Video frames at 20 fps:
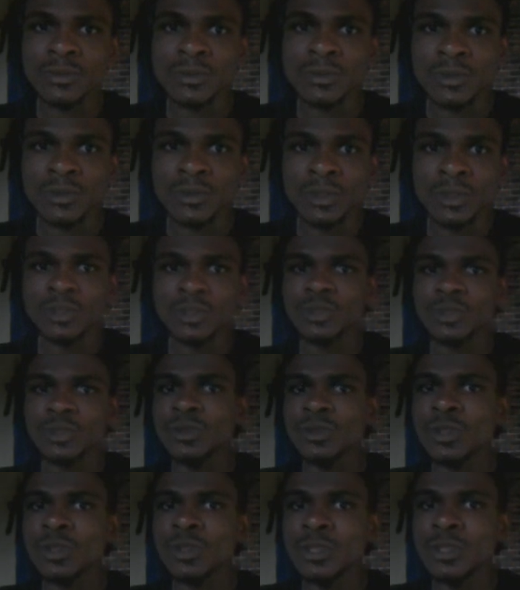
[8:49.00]
Until you
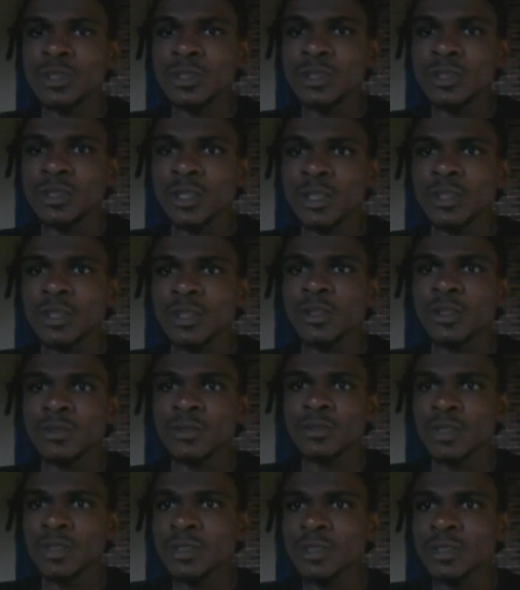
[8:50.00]
call it here. For
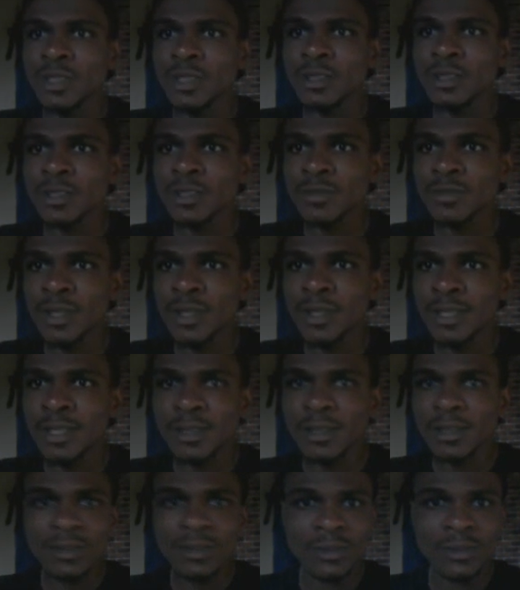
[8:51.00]
instance, if I
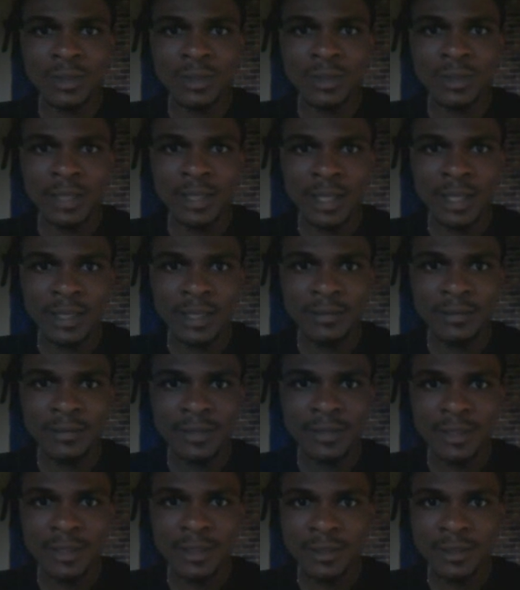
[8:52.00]
download what I have now,